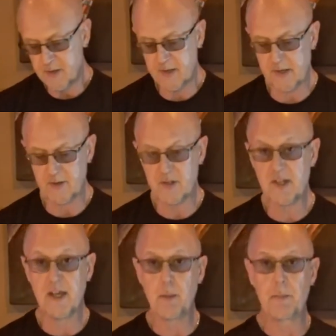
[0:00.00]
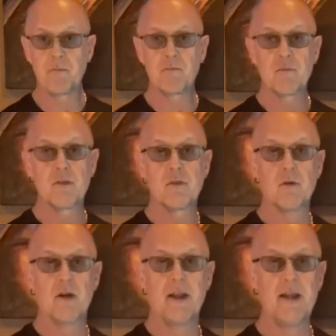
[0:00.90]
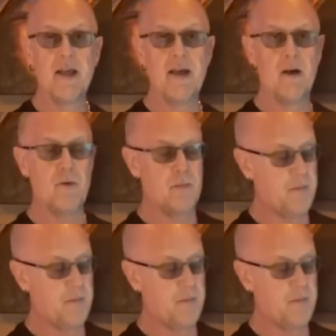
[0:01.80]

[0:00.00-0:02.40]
so you can see it. So right now,